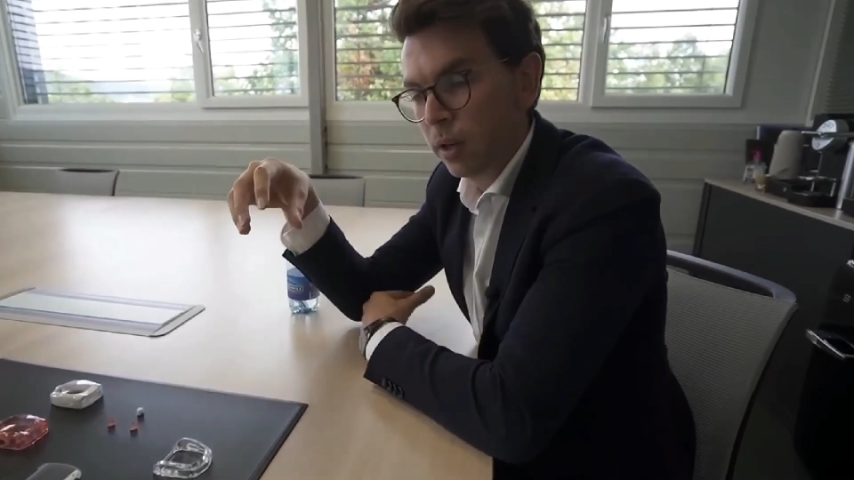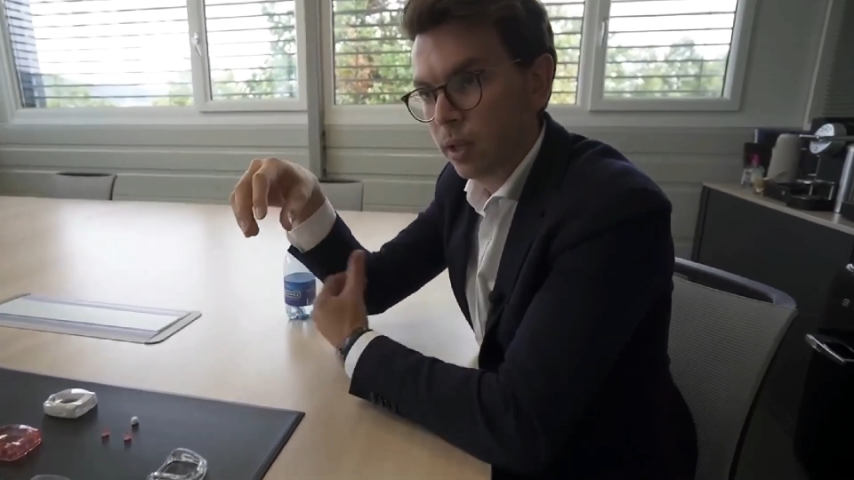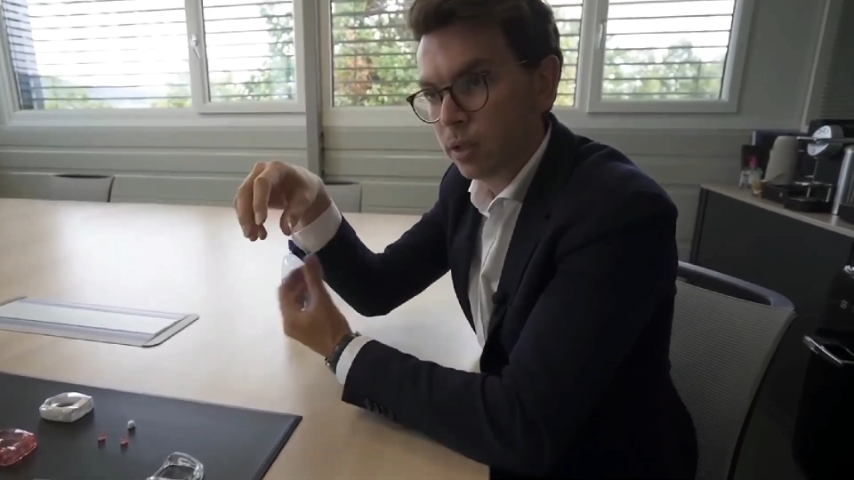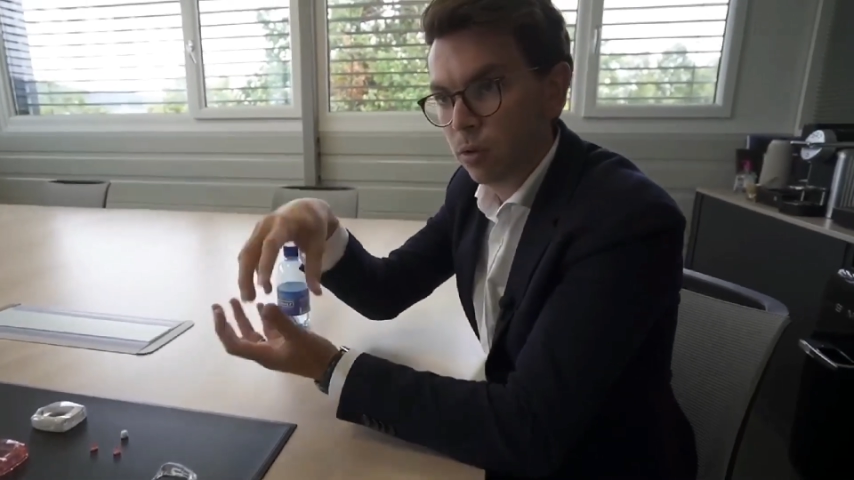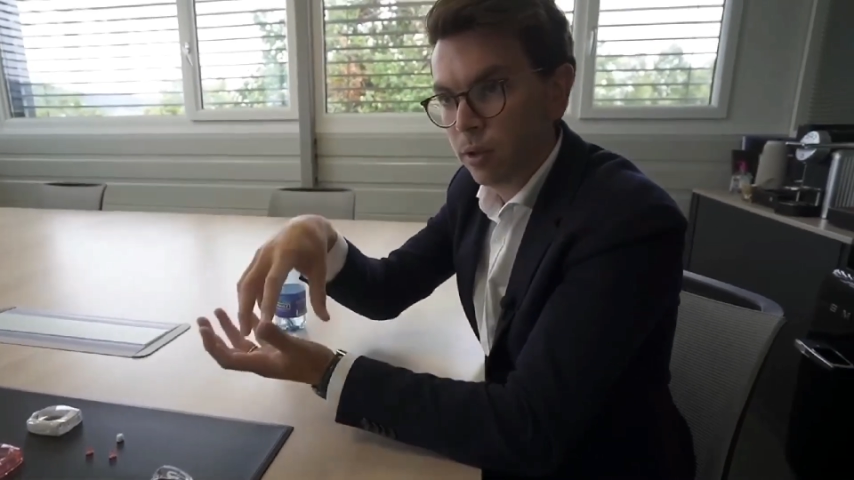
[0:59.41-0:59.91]

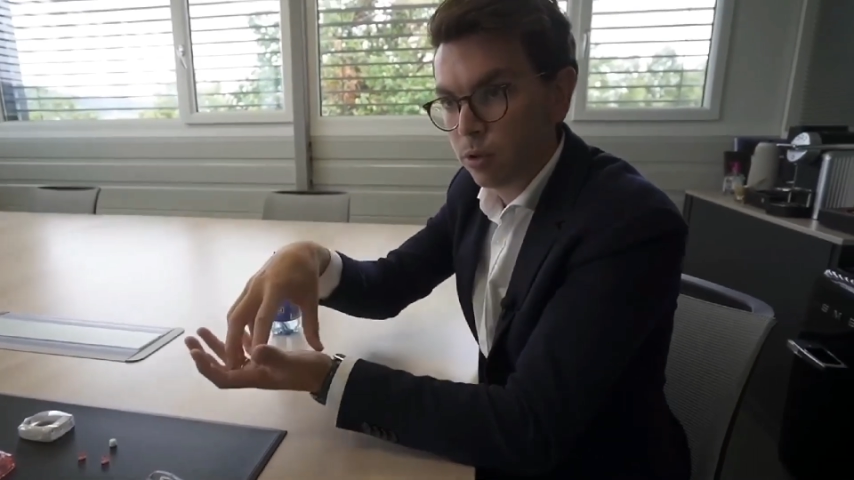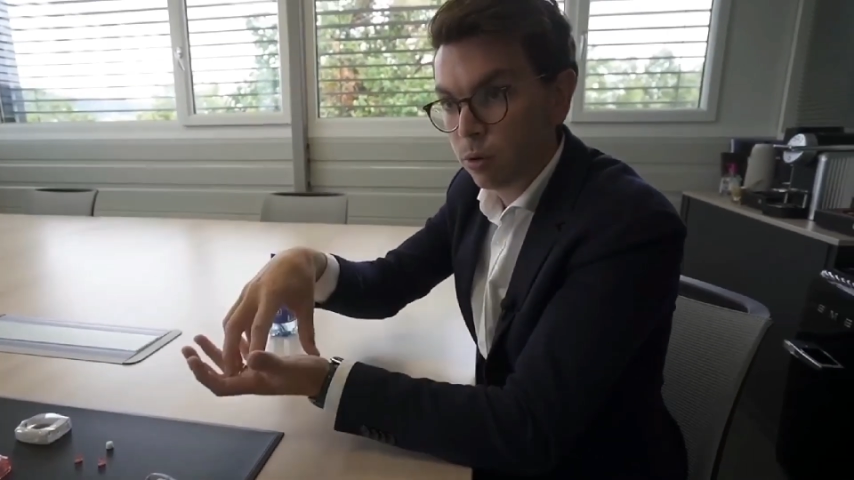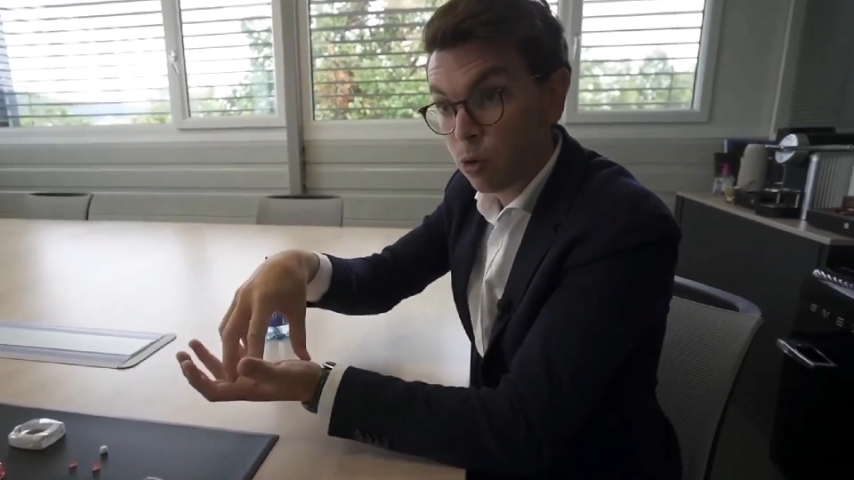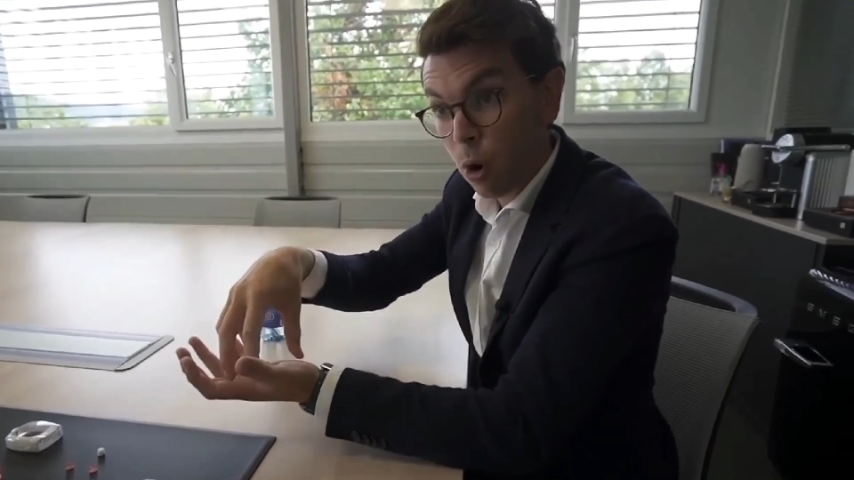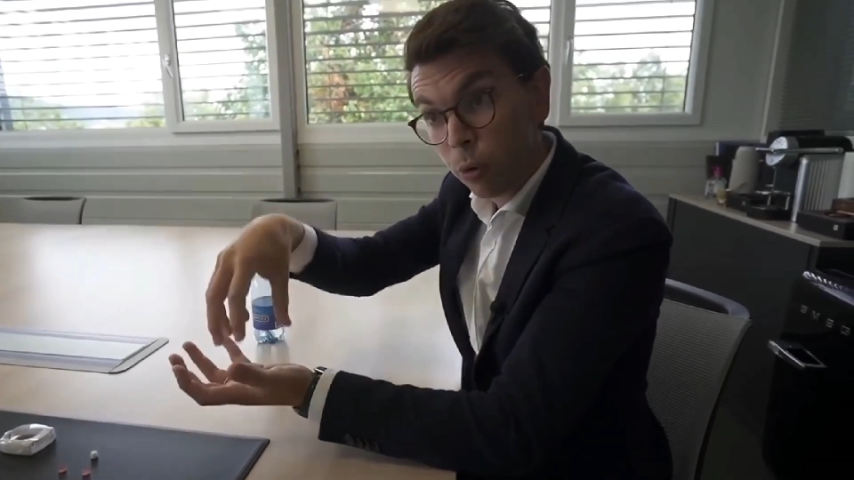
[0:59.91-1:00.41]
it's a, it's a
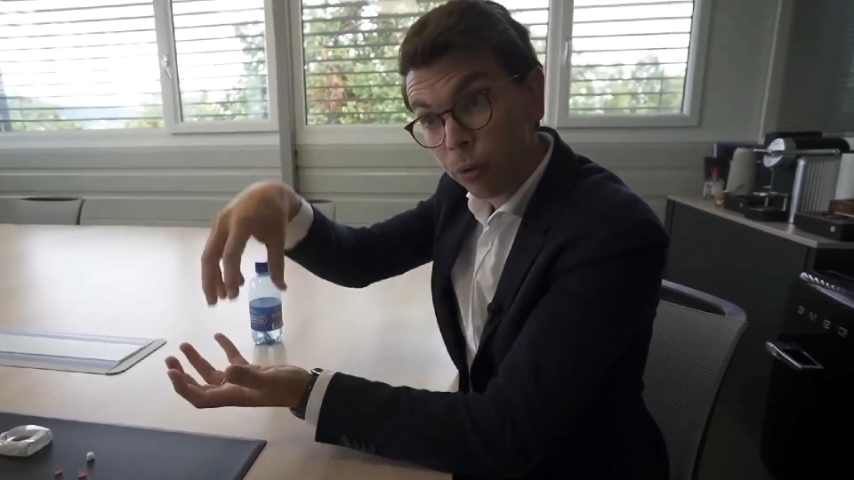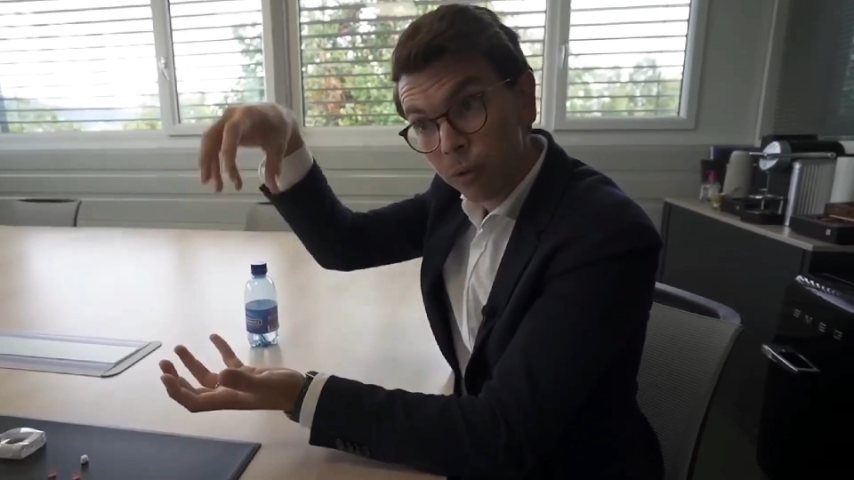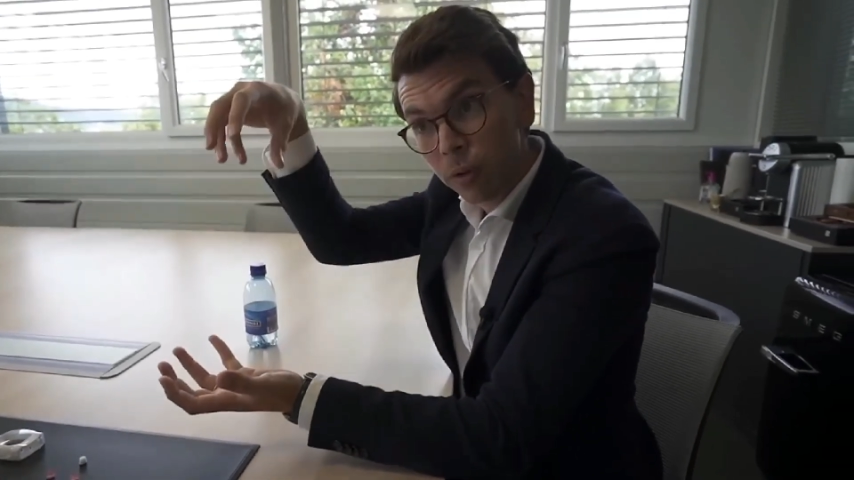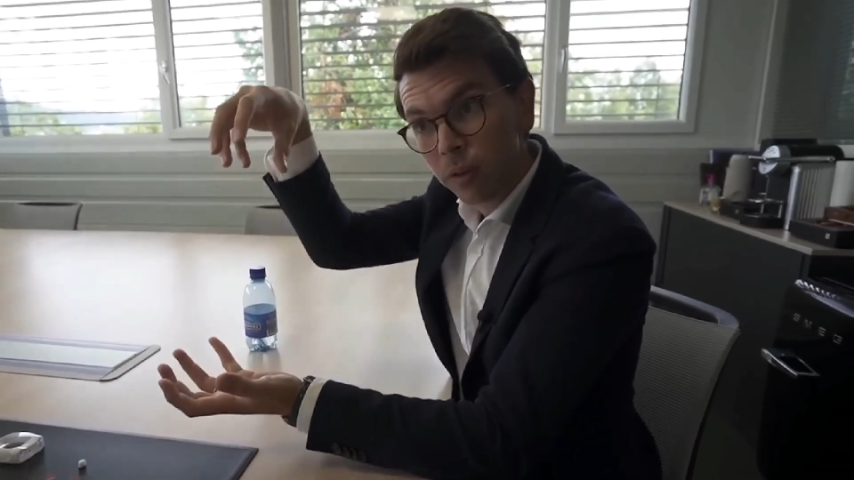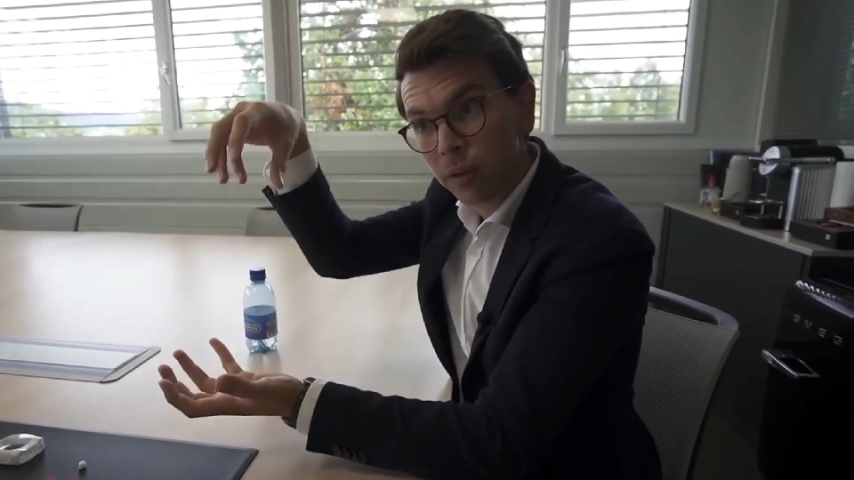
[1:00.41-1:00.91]

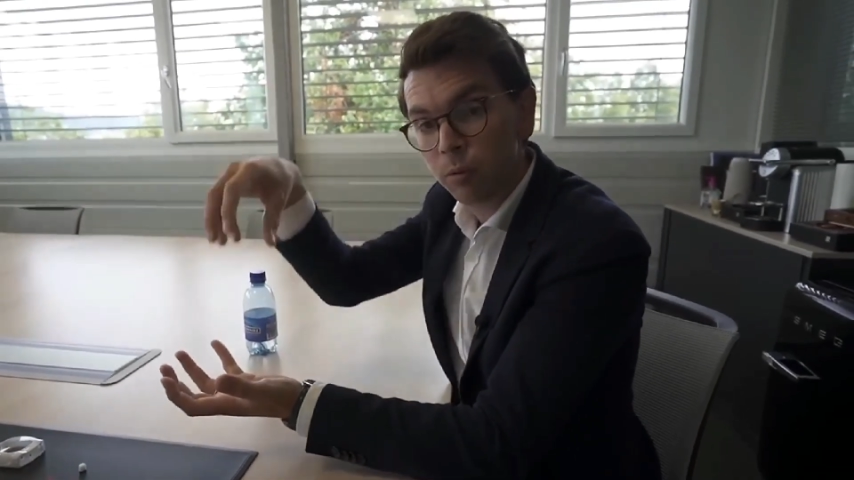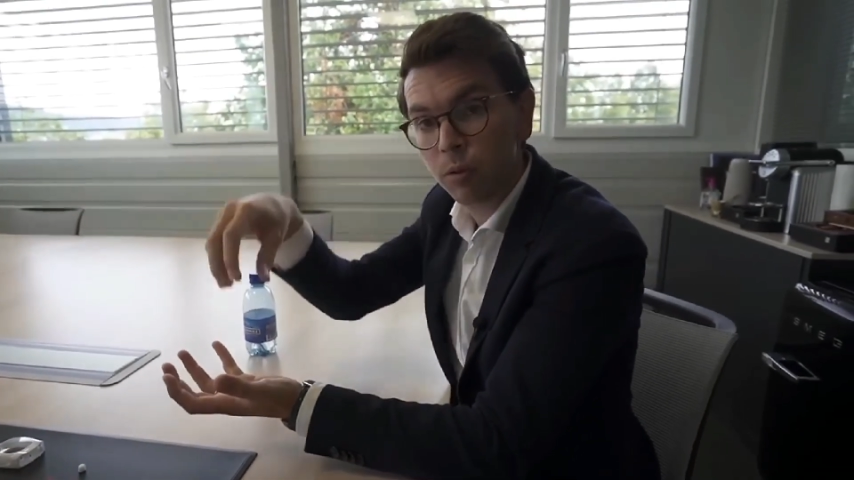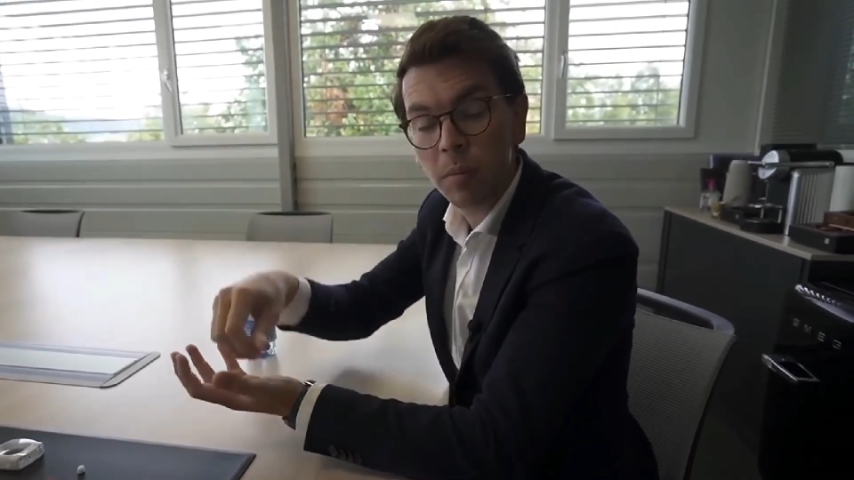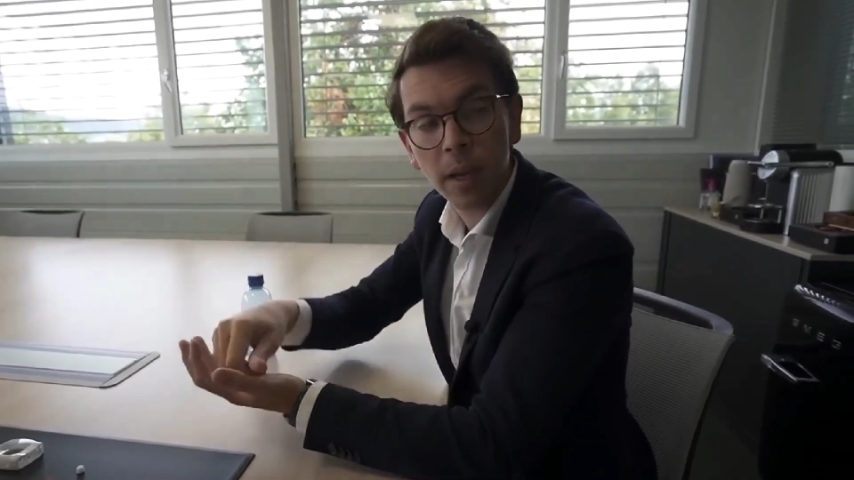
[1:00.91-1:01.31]
growth that we